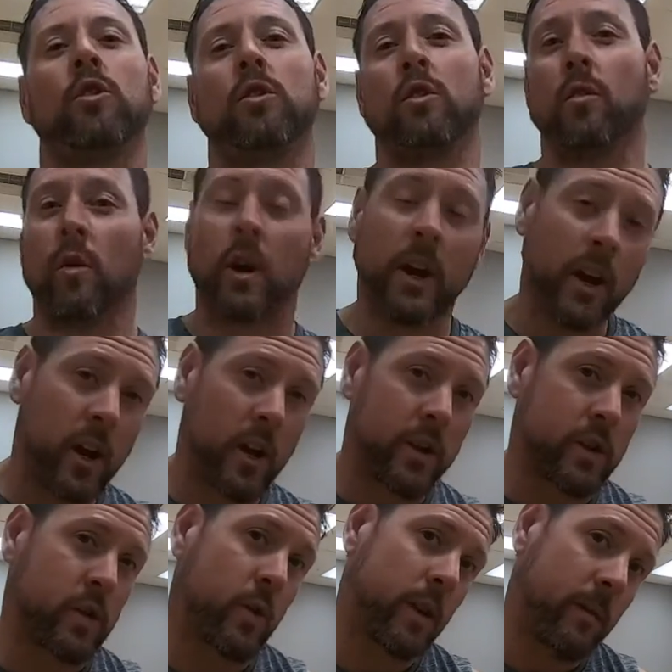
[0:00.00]
you're working on
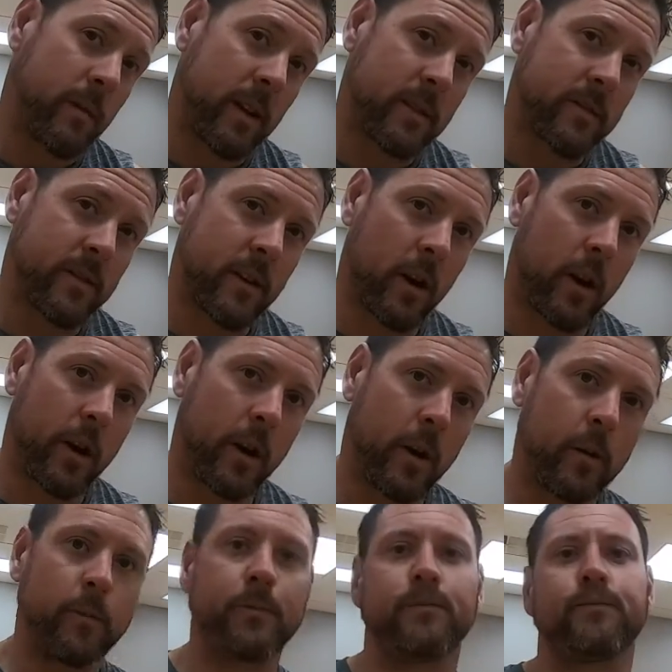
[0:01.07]
your 20 minutes of
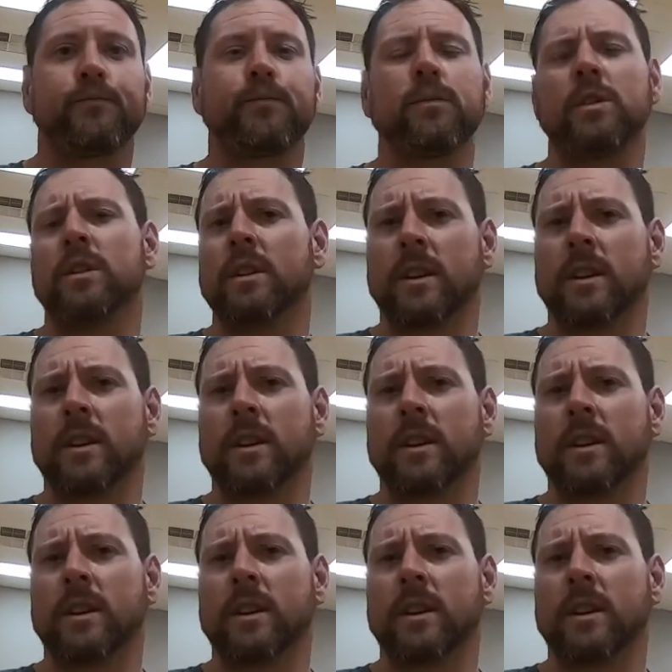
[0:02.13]
cardio, you're